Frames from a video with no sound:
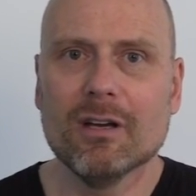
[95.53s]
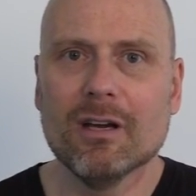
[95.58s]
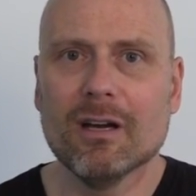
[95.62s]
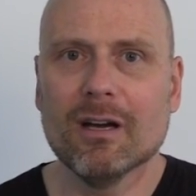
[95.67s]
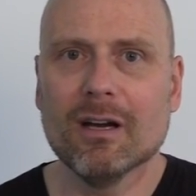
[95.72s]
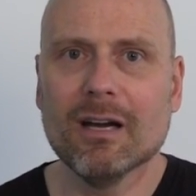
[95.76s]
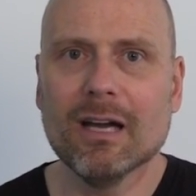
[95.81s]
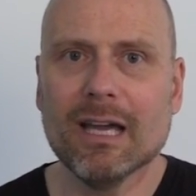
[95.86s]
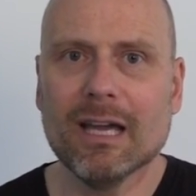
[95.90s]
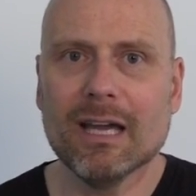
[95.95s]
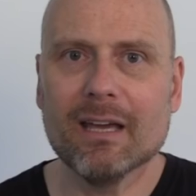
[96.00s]

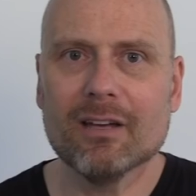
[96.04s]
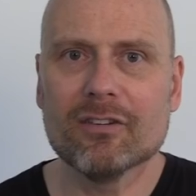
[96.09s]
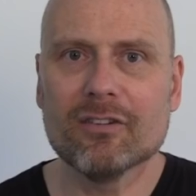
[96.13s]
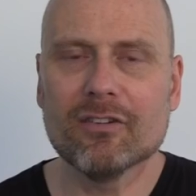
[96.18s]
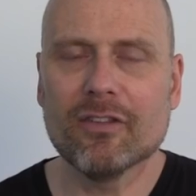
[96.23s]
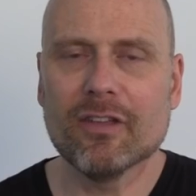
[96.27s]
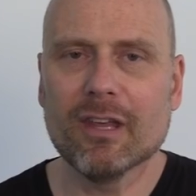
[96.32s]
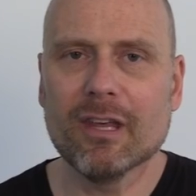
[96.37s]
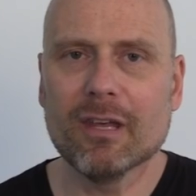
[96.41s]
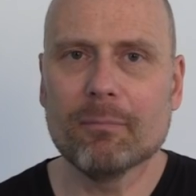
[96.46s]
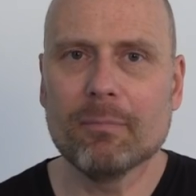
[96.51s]
and
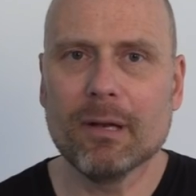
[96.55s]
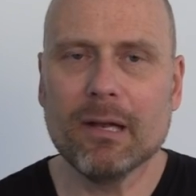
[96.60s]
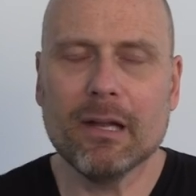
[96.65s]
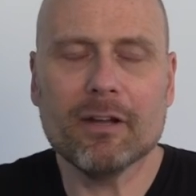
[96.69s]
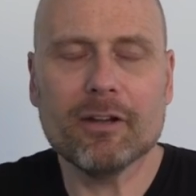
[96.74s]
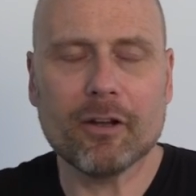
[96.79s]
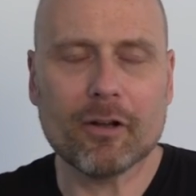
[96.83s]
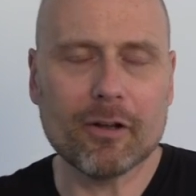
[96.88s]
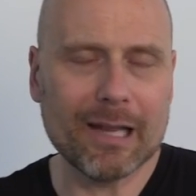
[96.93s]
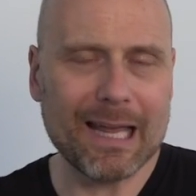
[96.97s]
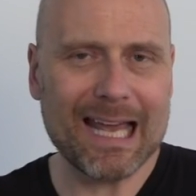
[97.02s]
the
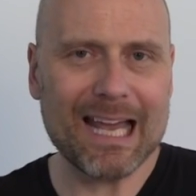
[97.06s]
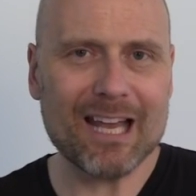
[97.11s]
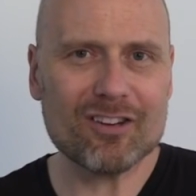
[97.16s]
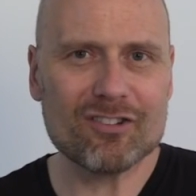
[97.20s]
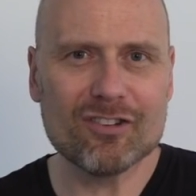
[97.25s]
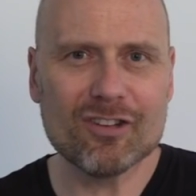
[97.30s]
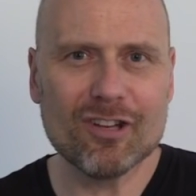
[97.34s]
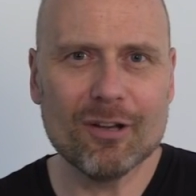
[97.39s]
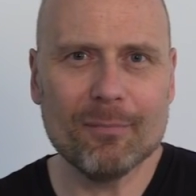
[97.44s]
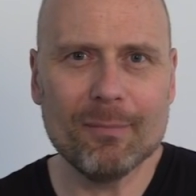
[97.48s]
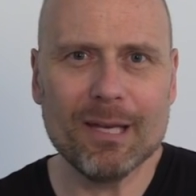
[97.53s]
political
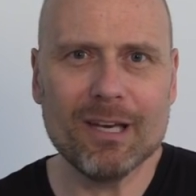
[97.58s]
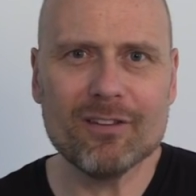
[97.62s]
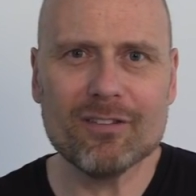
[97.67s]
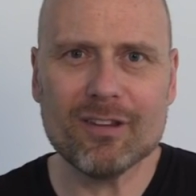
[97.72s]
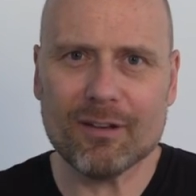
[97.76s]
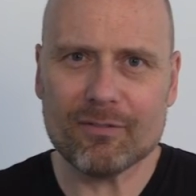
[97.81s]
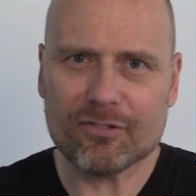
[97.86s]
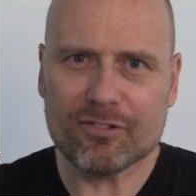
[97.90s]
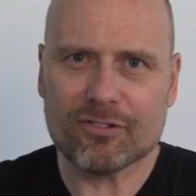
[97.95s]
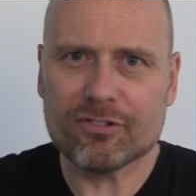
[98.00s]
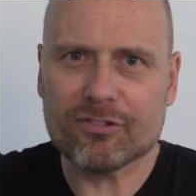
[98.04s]
action committees
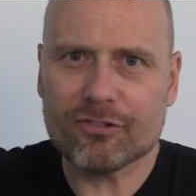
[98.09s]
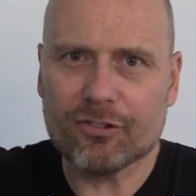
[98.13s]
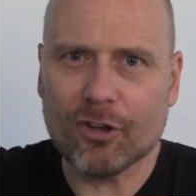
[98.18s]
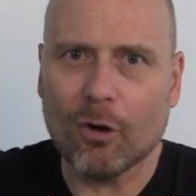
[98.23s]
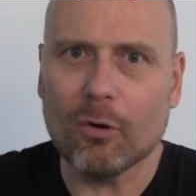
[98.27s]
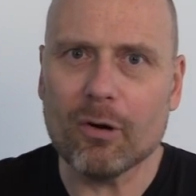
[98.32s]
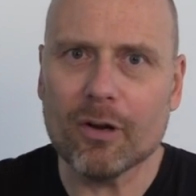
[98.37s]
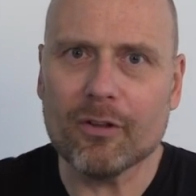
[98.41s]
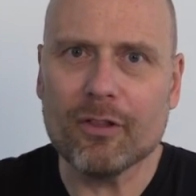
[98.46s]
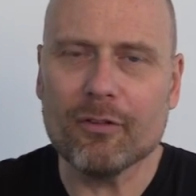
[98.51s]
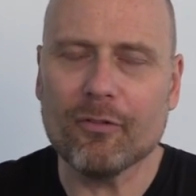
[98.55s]
have
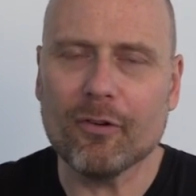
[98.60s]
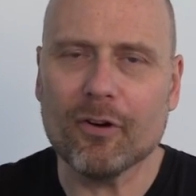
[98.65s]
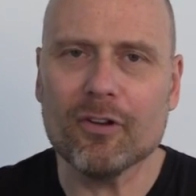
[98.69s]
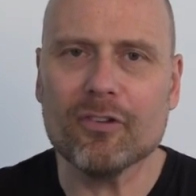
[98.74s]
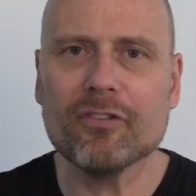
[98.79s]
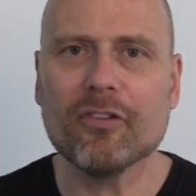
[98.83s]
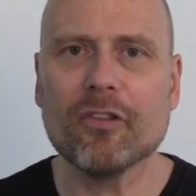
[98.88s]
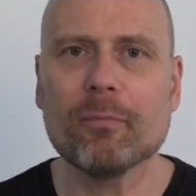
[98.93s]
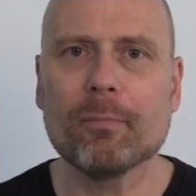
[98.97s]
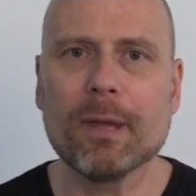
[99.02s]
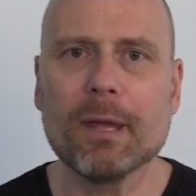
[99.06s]
stolen the
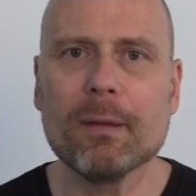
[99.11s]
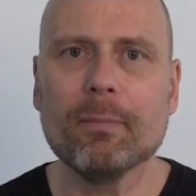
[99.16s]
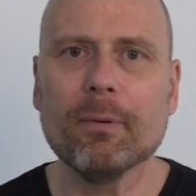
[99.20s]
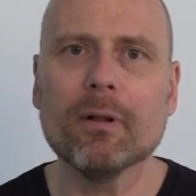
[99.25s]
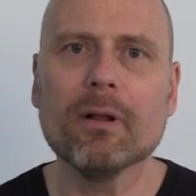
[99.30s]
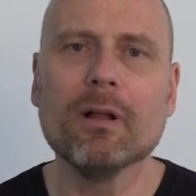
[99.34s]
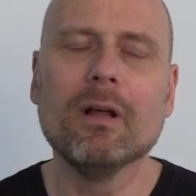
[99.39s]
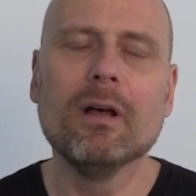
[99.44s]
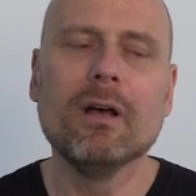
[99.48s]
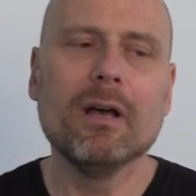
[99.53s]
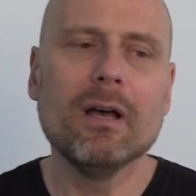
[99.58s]
voice of the
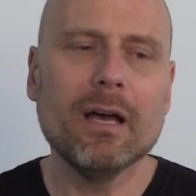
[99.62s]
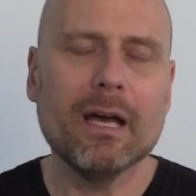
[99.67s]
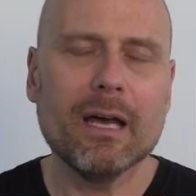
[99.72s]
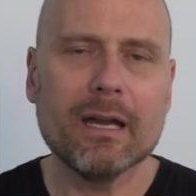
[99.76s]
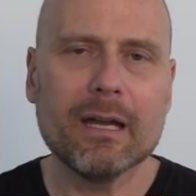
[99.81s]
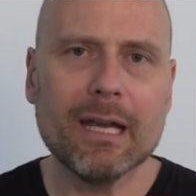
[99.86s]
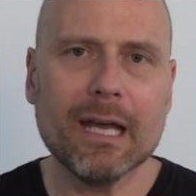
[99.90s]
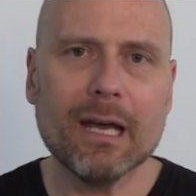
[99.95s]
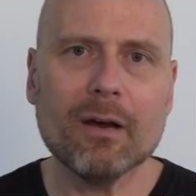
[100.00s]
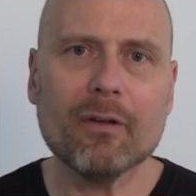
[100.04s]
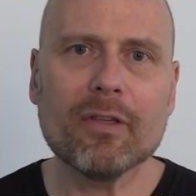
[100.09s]
people,
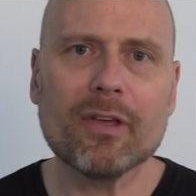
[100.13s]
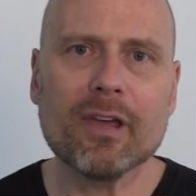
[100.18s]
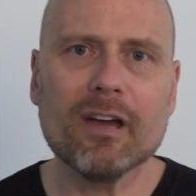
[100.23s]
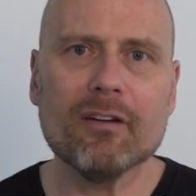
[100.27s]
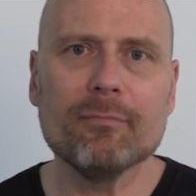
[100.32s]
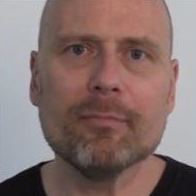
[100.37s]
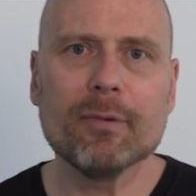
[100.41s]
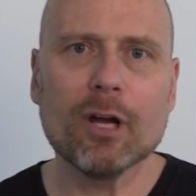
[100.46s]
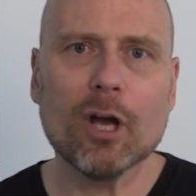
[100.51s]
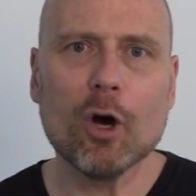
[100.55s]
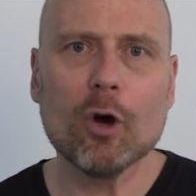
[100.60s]
and now the
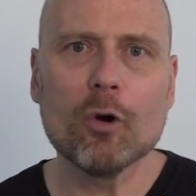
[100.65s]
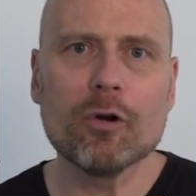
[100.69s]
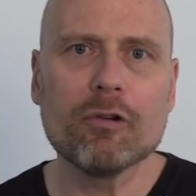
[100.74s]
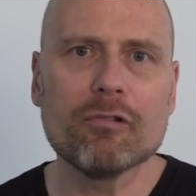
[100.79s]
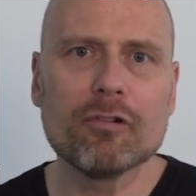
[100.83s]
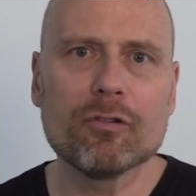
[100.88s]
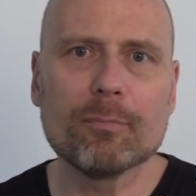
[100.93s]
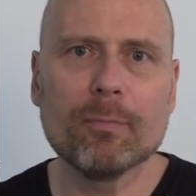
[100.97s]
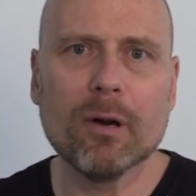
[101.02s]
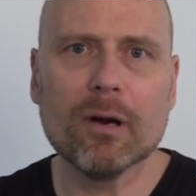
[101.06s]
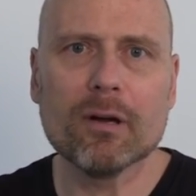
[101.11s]
government only
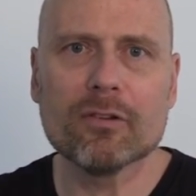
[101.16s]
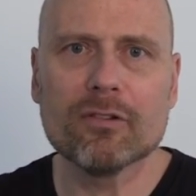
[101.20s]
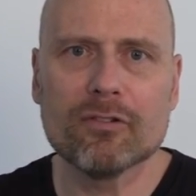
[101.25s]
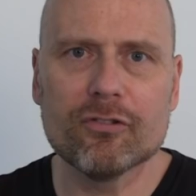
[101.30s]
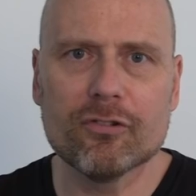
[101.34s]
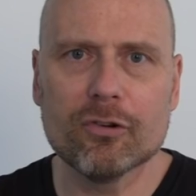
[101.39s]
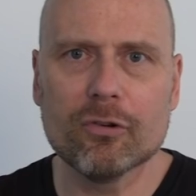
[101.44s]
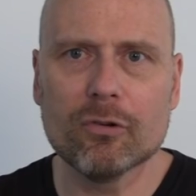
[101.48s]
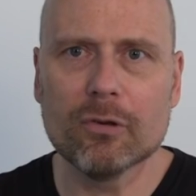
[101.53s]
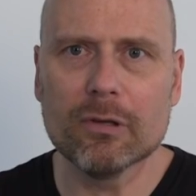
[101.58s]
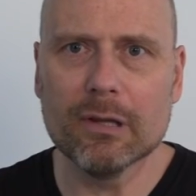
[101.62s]
responds
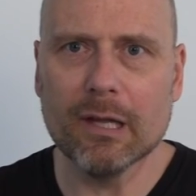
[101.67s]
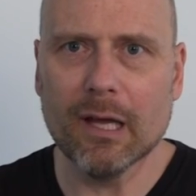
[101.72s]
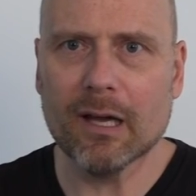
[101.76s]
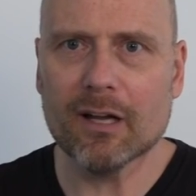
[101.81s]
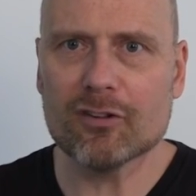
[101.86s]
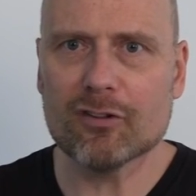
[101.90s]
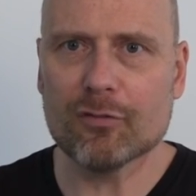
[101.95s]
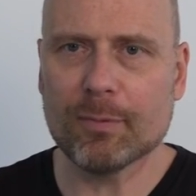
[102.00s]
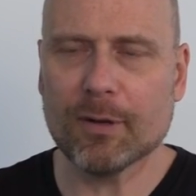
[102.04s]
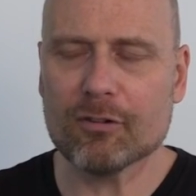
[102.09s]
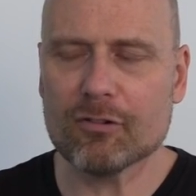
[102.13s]
to
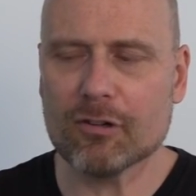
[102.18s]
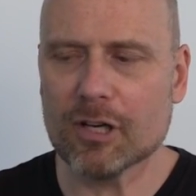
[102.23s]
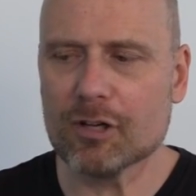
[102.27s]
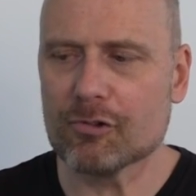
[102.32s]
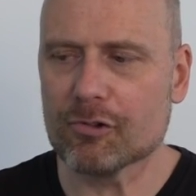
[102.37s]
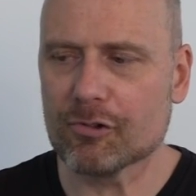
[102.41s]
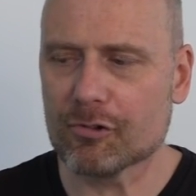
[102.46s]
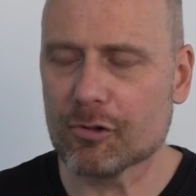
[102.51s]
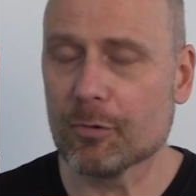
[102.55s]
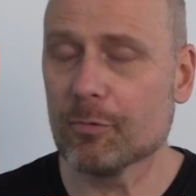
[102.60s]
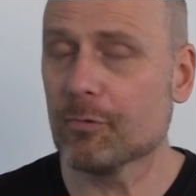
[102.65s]
large special
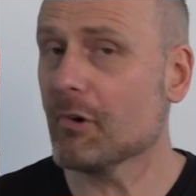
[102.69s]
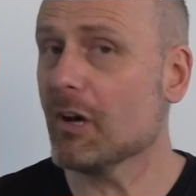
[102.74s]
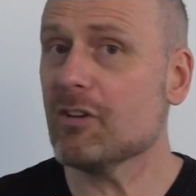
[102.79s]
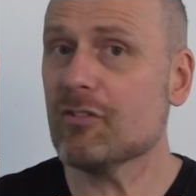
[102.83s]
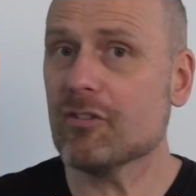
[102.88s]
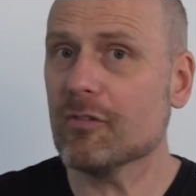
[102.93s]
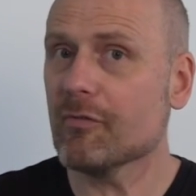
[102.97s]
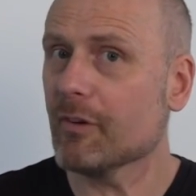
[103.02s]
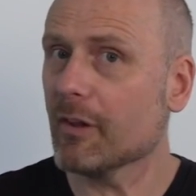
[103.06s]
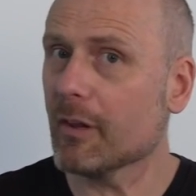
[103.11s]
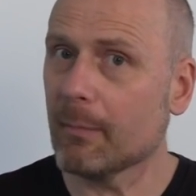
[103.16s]
interest groups
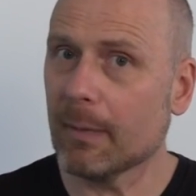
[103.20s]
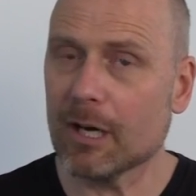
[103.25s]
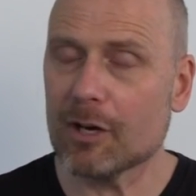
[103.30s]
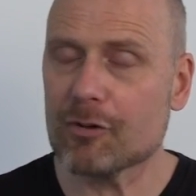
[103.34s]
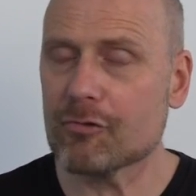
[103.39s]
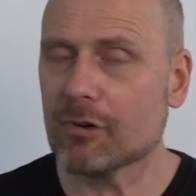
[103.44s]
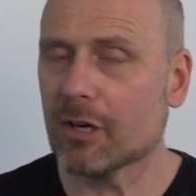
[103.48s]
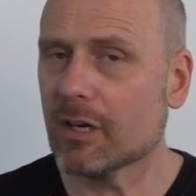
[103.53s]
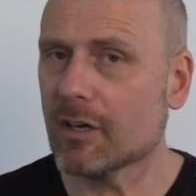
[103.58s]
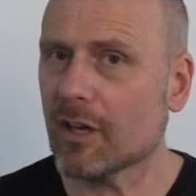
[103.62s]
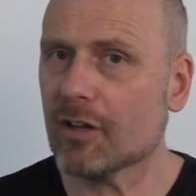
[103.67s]
ranging from the
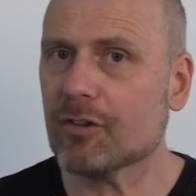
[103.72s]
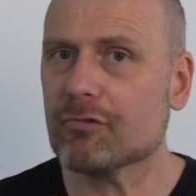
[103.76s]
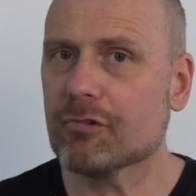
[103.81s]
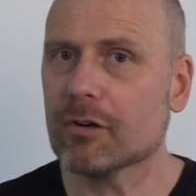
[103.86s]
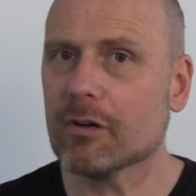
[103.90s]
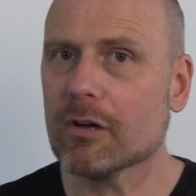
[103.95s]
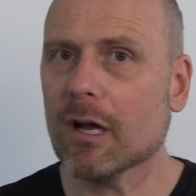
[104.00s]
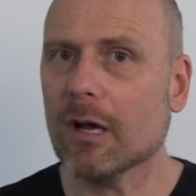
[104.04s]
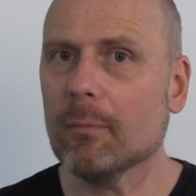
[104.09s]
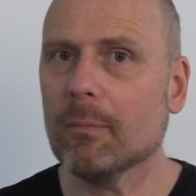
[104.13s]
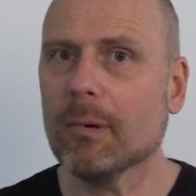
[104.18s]

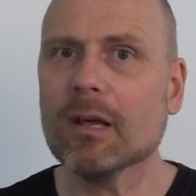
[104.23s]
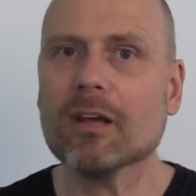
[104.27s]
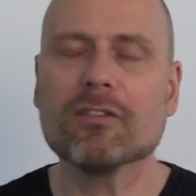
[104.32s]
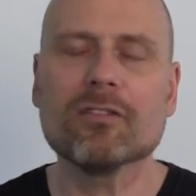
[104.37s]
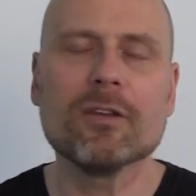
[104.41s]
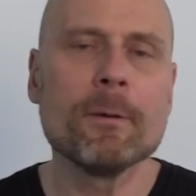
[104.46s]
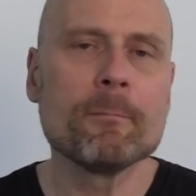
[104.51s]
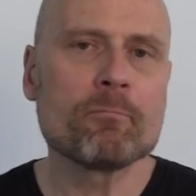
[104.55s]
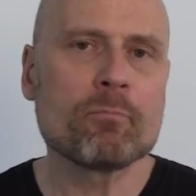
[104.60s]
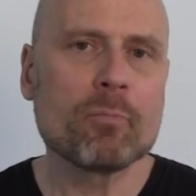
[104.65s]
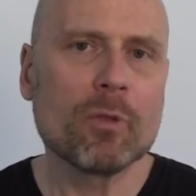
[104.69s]
military-industrial complex